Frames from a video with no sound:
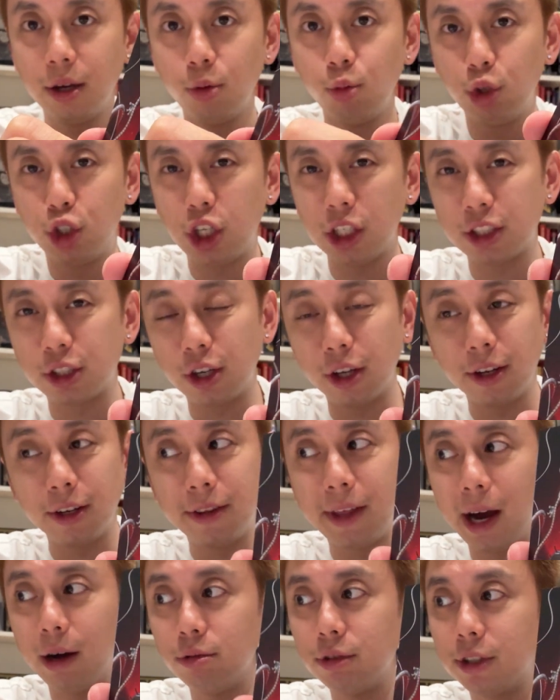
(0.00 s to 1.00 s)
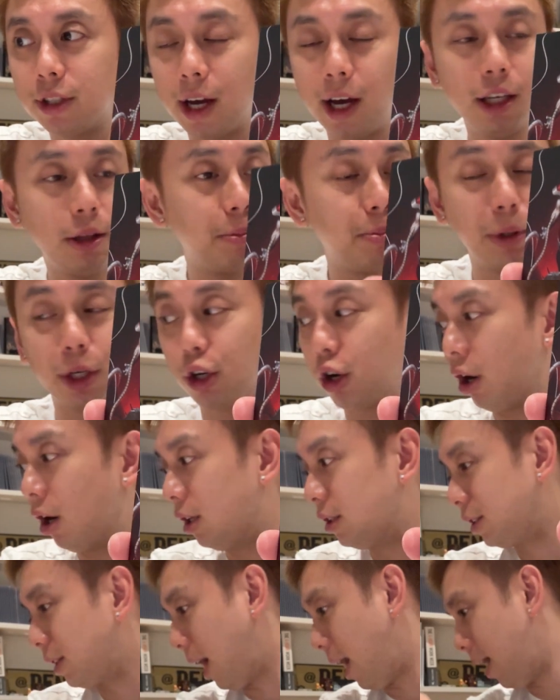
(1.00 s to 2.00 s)
We just got a downside
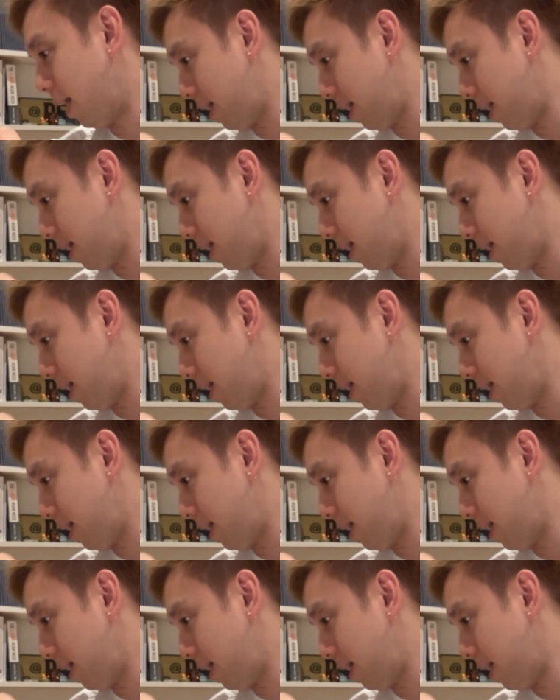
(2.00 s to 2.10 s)
because I